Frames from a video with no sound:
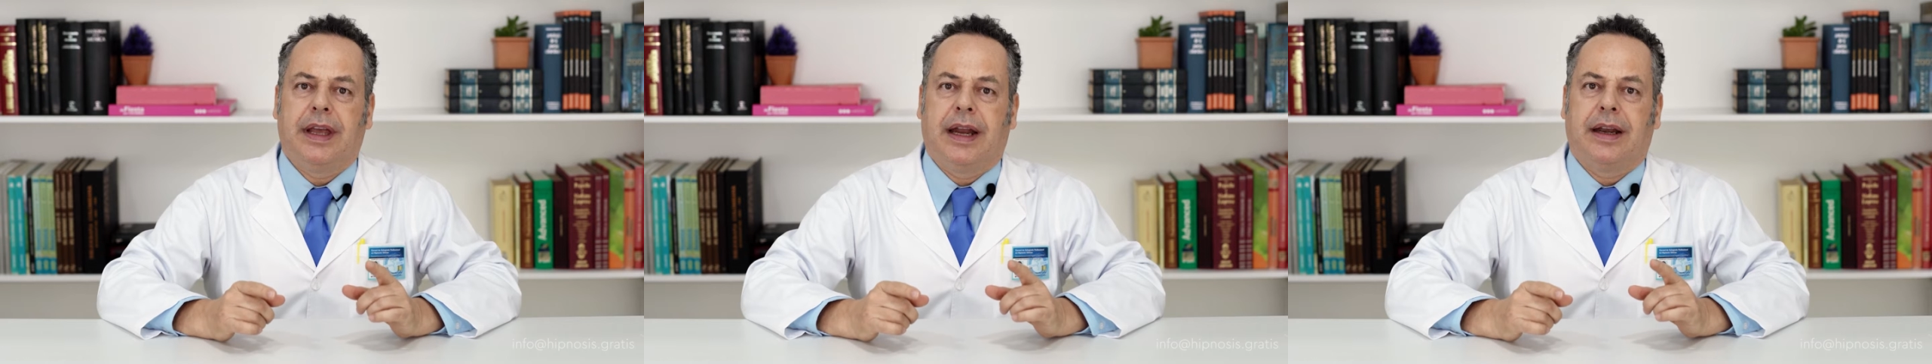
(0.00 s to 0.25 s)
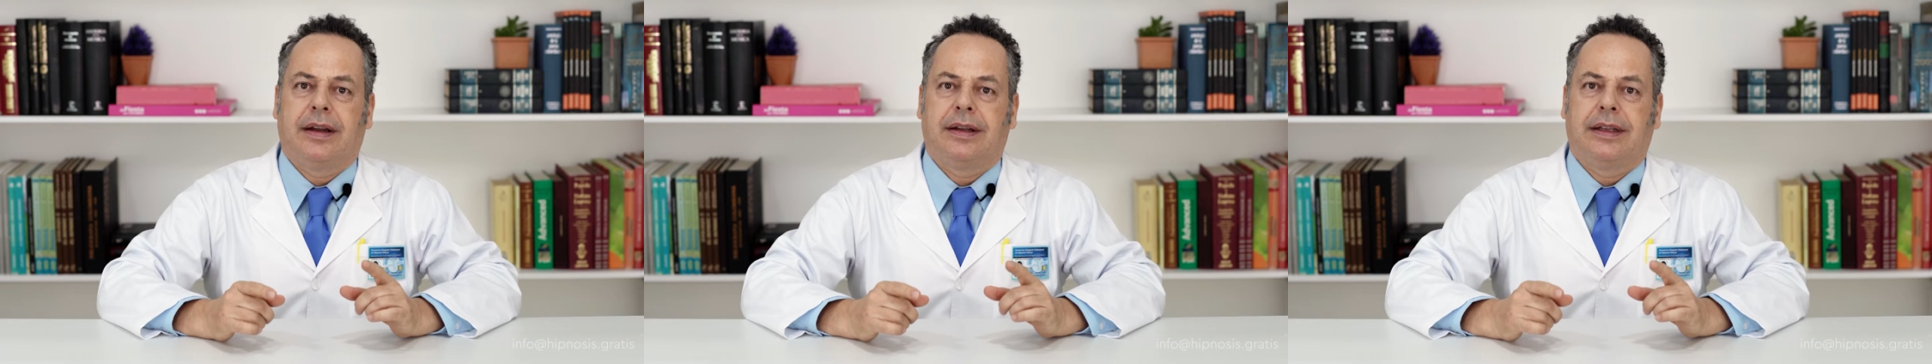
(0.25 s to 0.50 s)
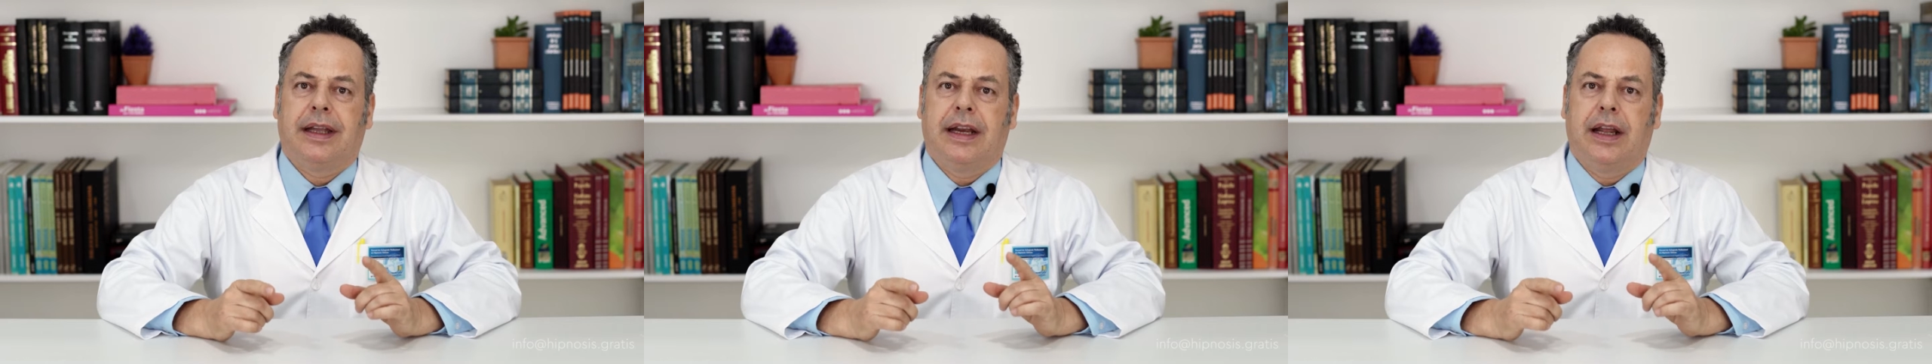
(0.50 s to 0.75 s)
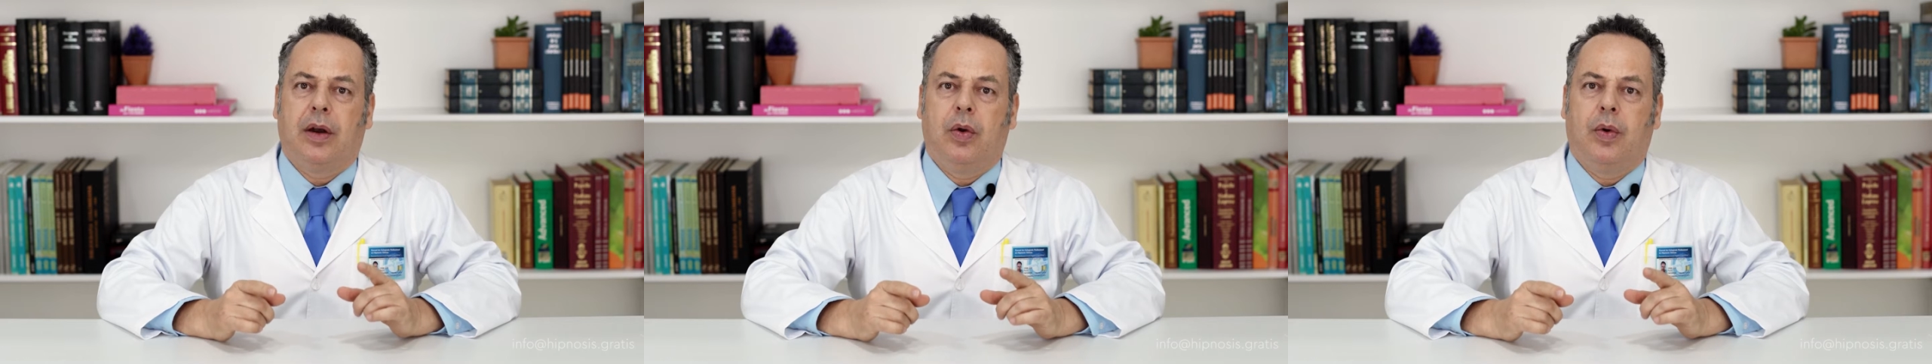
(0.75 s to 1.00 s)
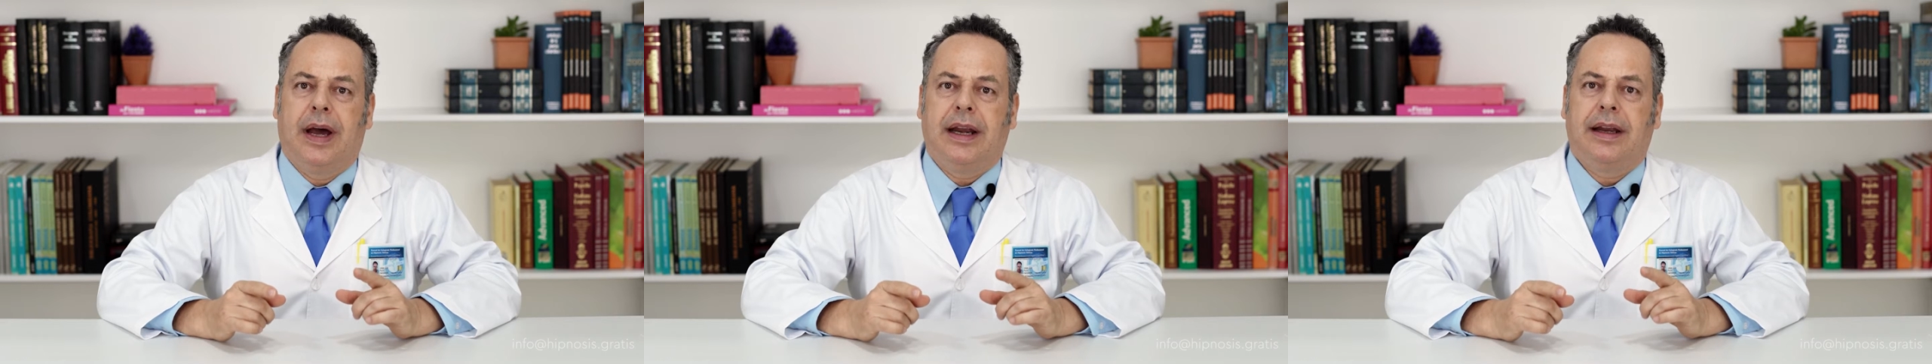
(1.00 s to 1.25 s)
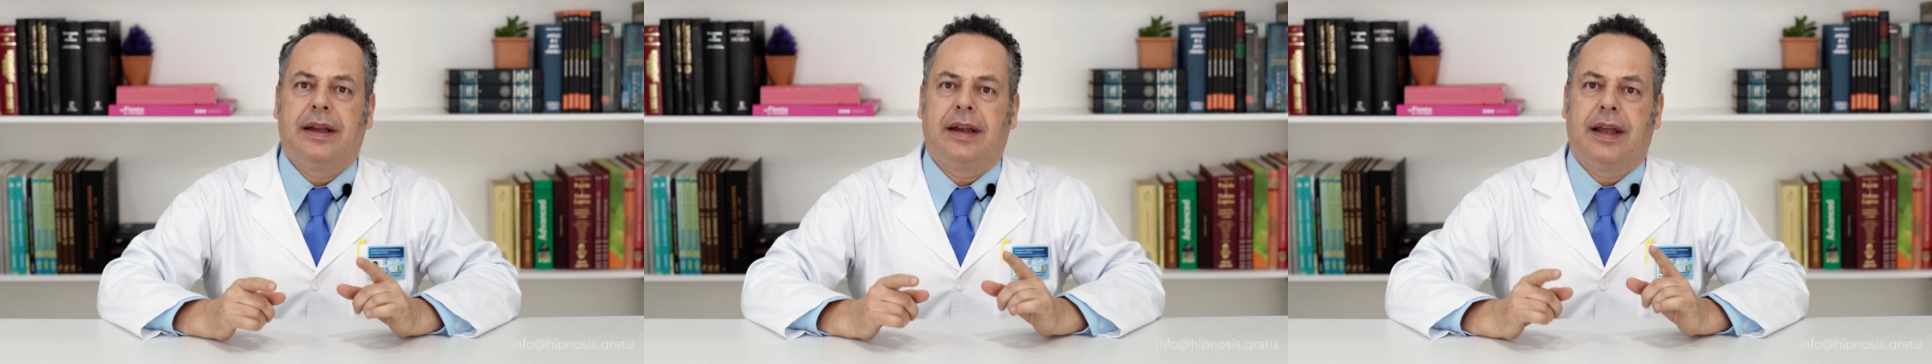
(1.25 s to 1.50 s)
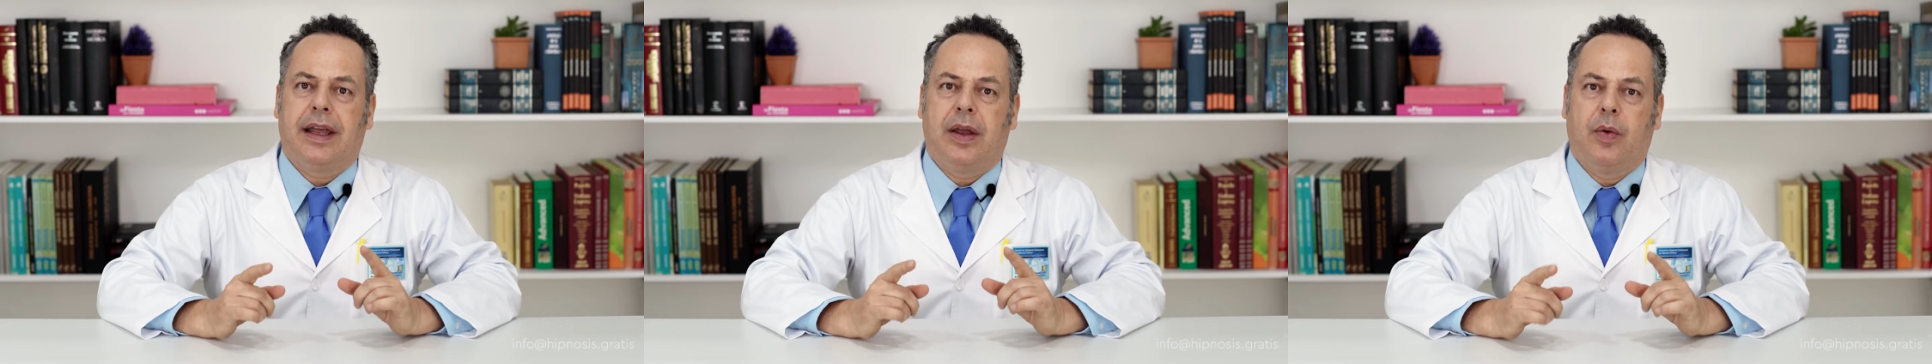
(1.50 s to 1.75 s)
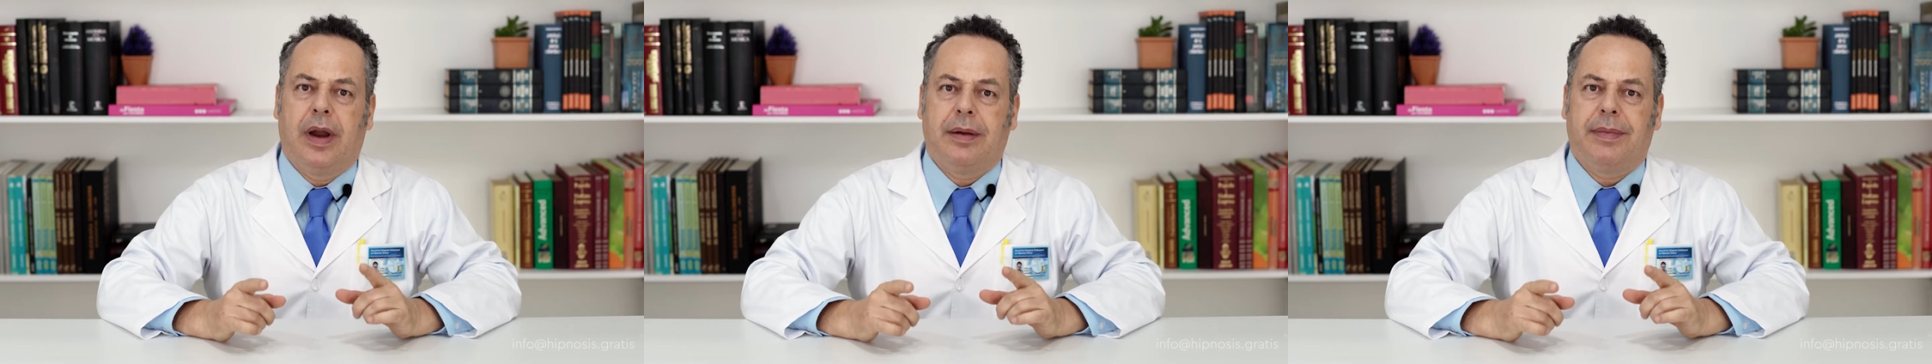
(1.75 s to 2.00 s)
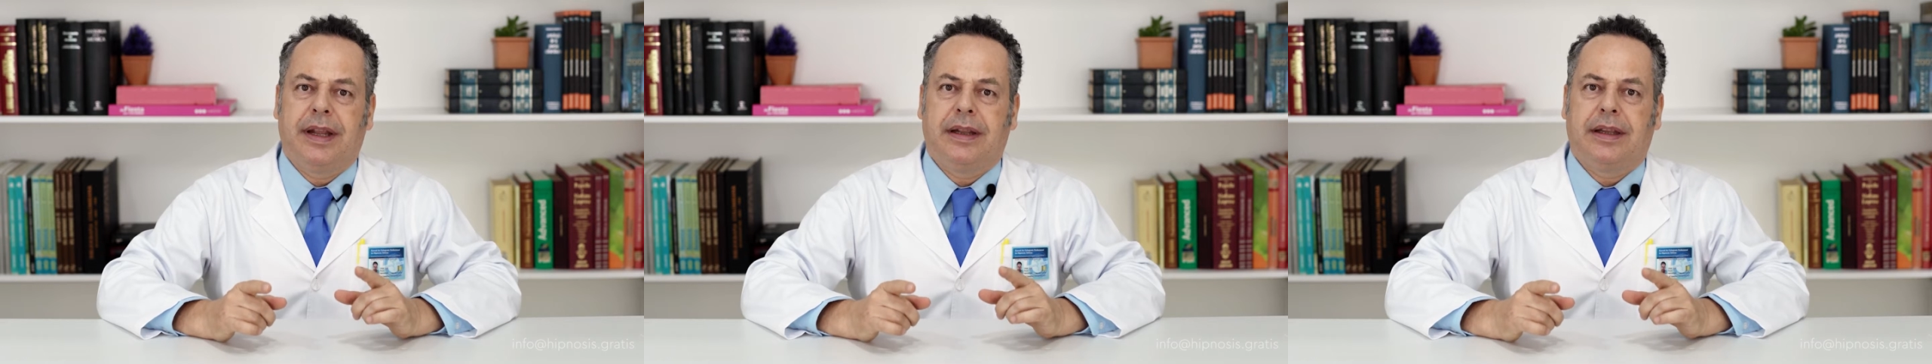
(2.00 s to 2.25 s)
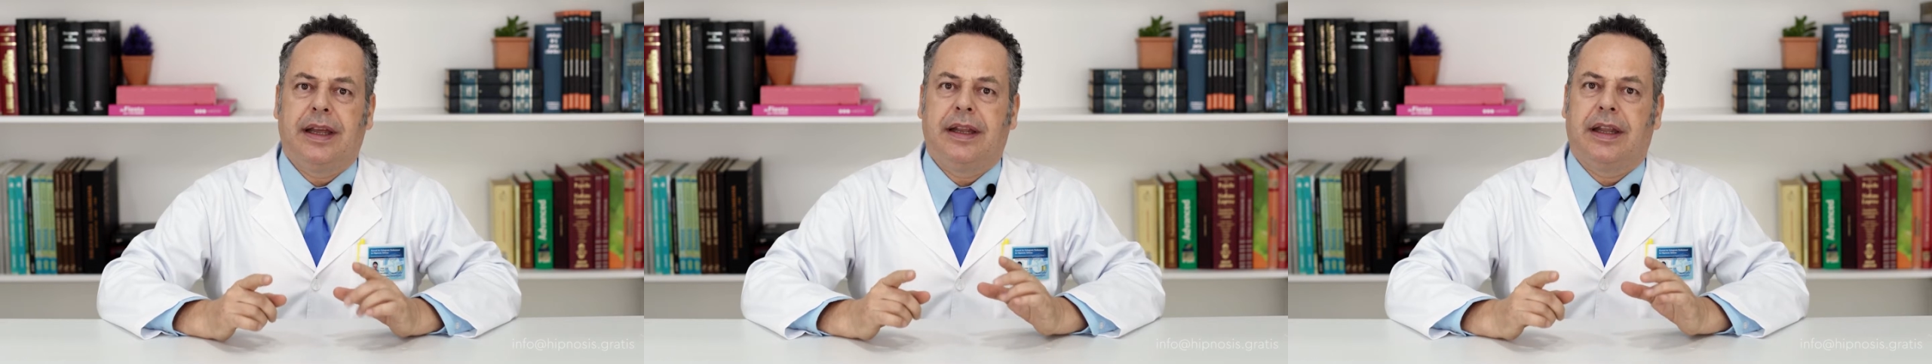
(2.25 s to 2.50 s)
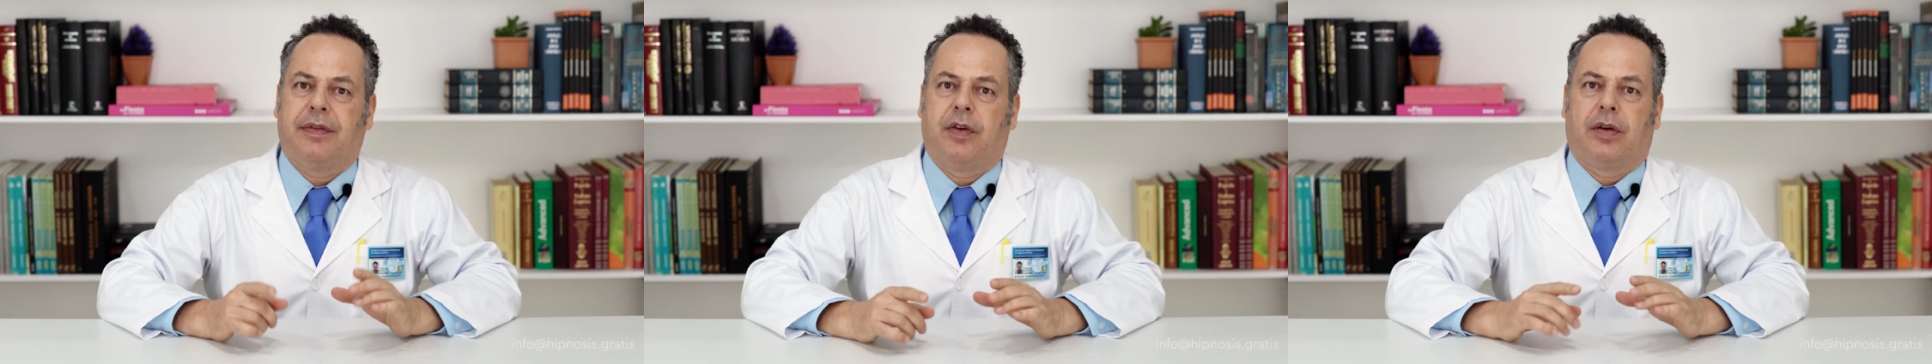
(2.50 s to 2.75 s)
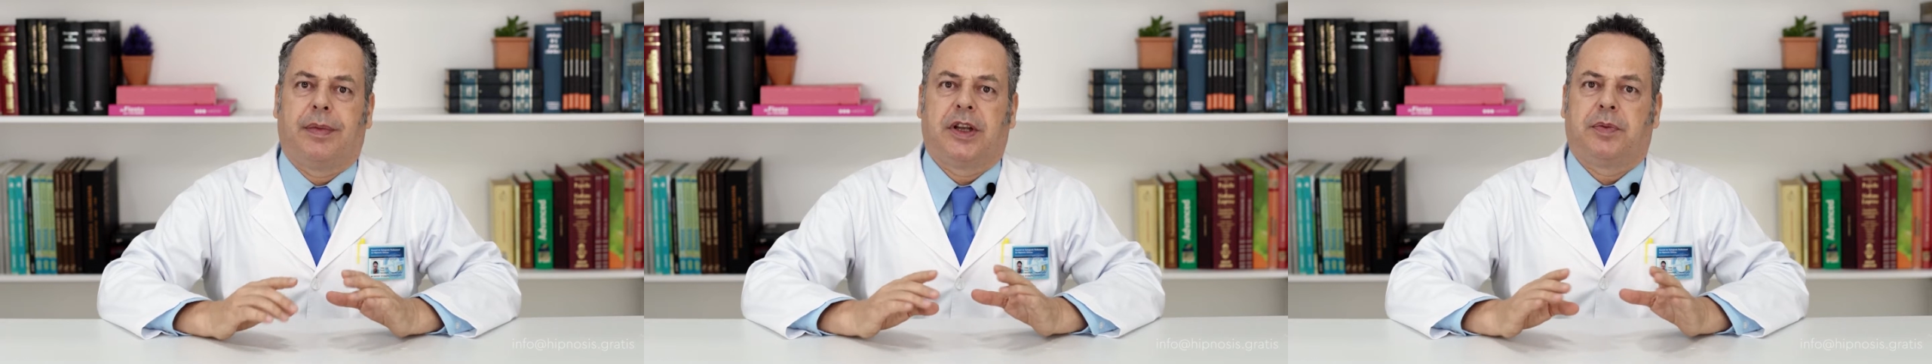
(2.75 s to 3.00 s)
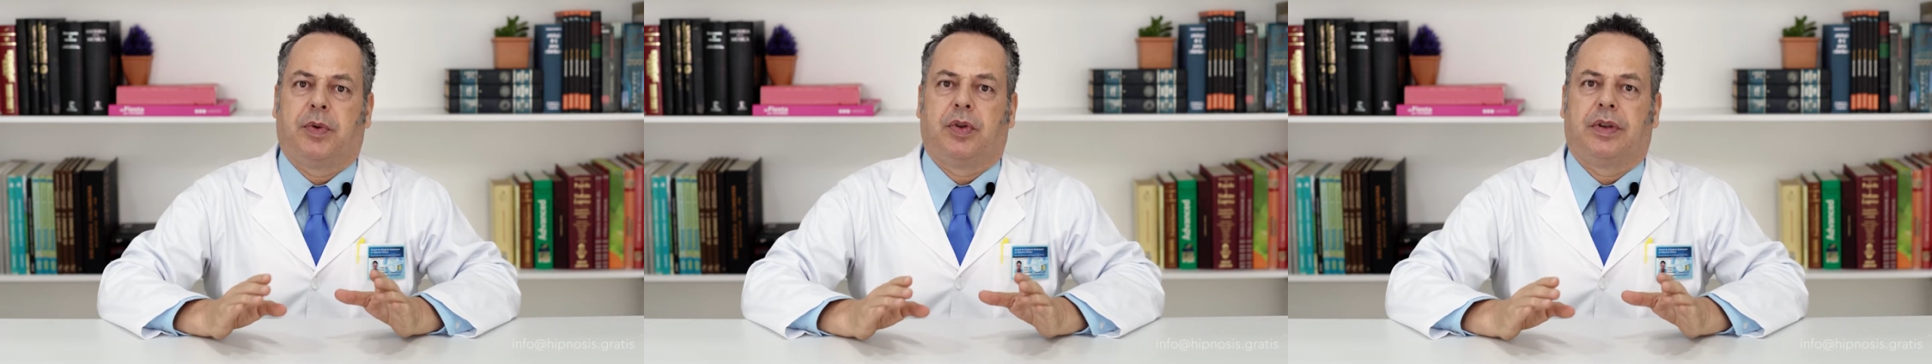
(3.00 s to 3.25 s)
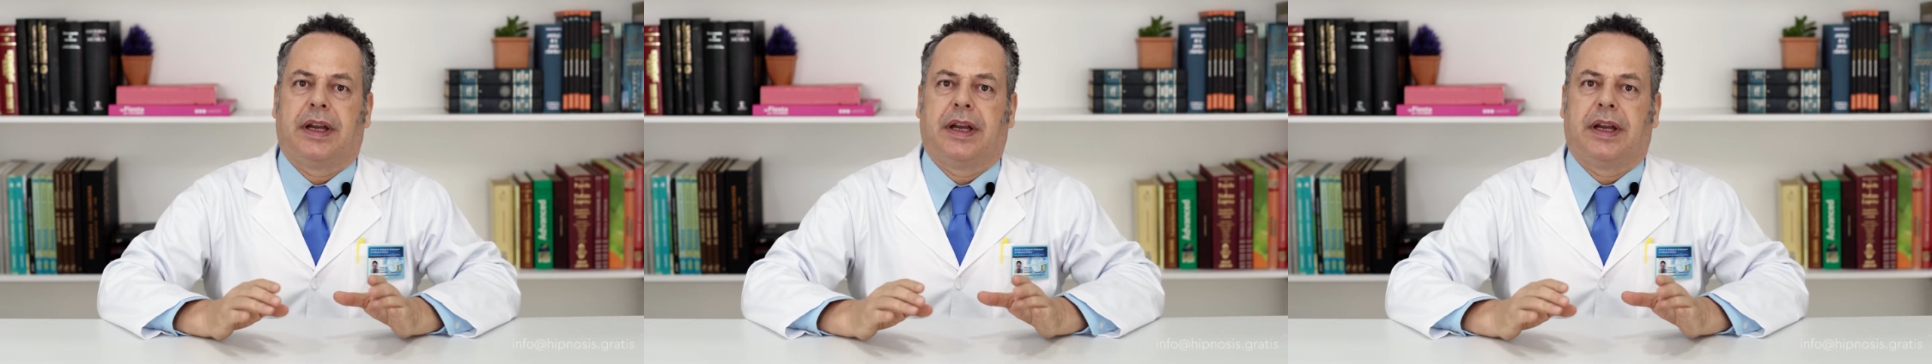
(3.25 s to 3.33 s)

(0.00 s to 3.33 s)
more than a part of a continuum that ranged from